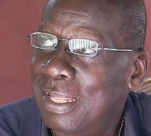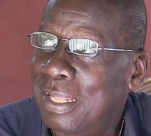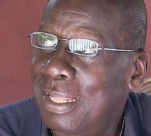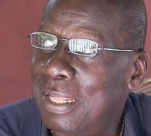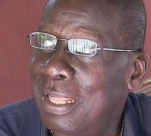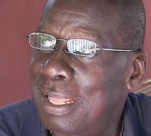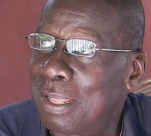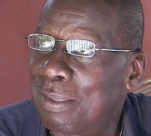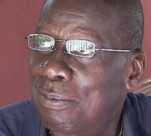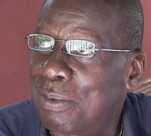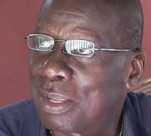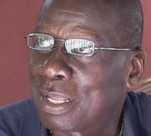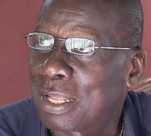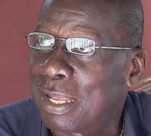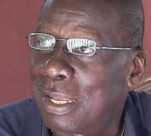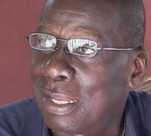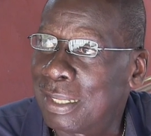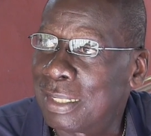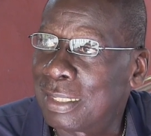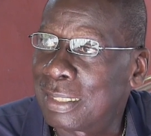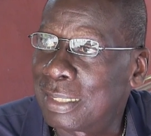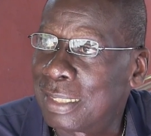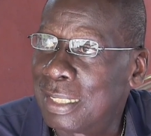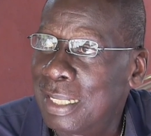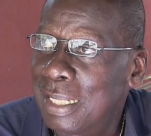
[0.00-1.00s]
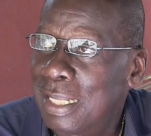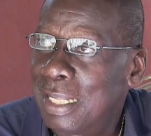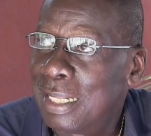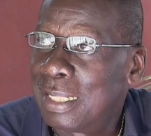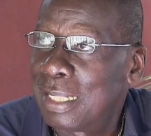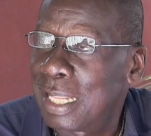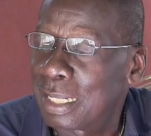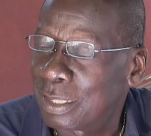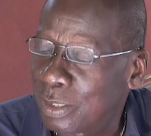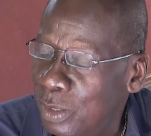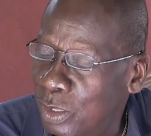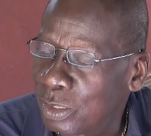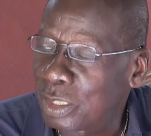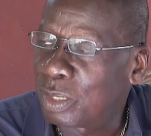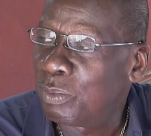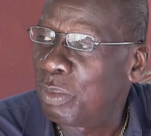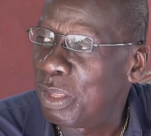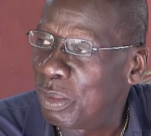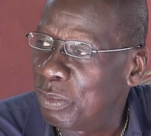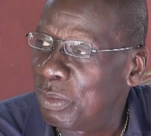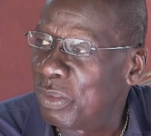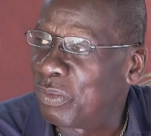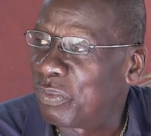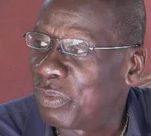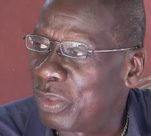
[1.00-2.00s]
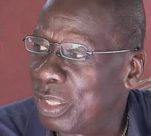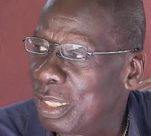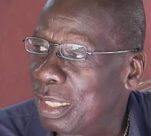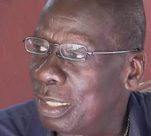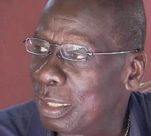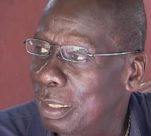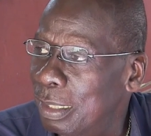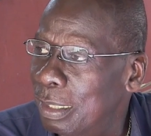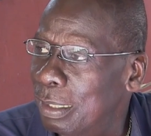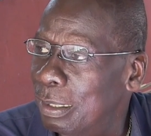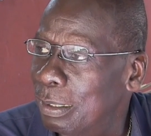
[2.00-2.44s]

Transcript: Yeah, because that's how she make me feel, you